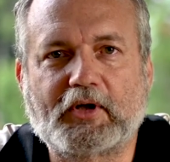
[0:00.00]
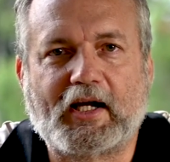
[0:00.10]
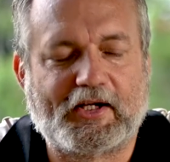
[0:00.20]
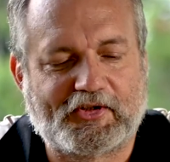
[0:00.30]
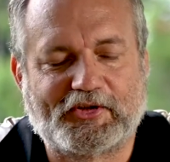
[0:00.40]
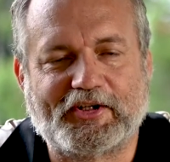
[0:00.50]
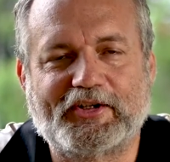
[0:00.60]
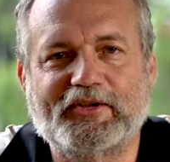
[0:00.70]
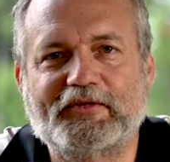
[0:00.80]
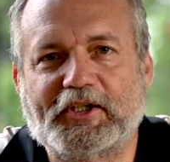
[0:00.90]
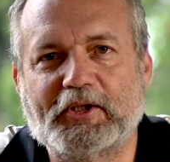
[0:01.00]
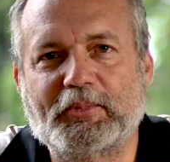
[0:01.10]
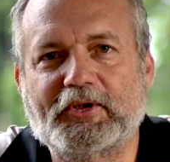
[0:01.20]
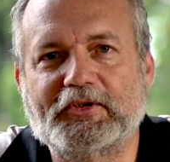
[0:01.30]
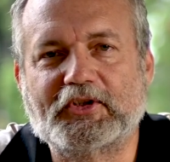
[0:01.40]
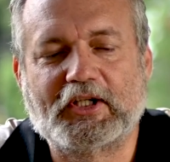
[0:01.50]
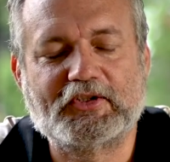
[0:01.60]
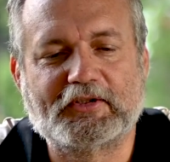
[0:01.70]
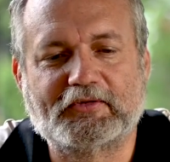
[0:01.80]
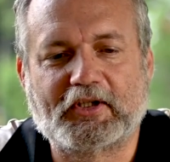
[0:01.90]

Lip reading: task it's got to do, very computer intensive.